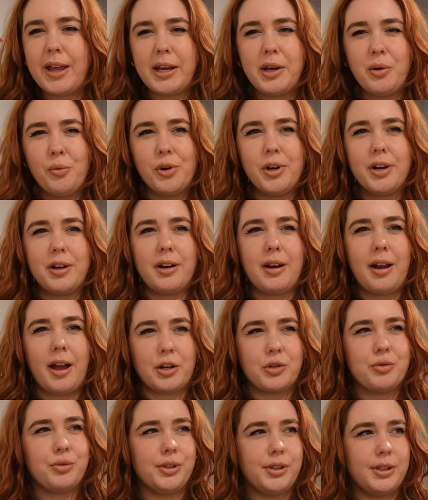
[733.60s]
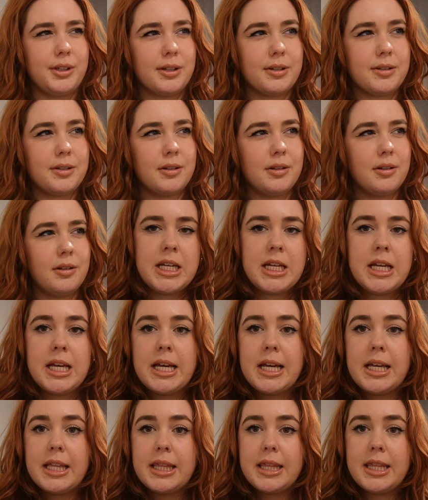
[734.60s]
anyone actually does it.
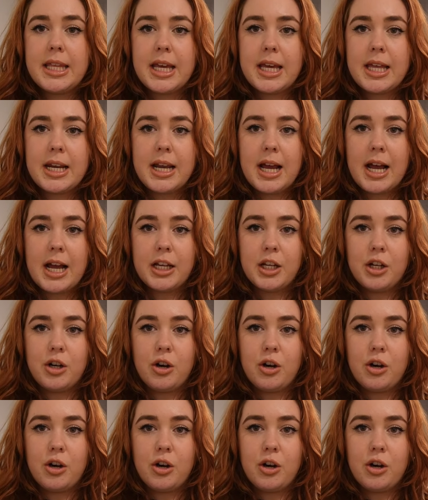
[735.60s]
Then I